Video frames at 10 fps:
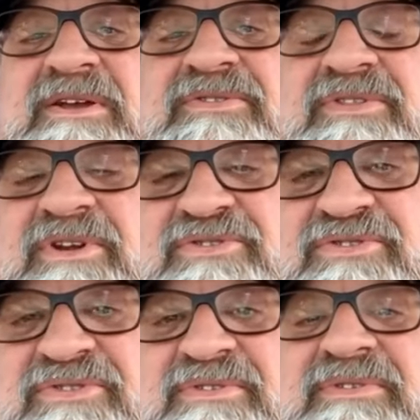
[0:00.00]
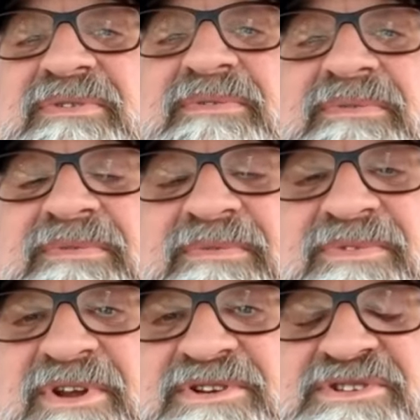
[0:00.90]
both of them now.
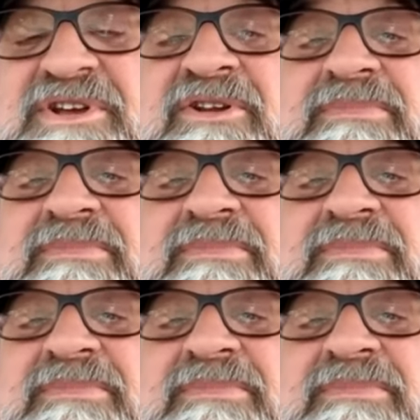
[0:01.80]
There's going to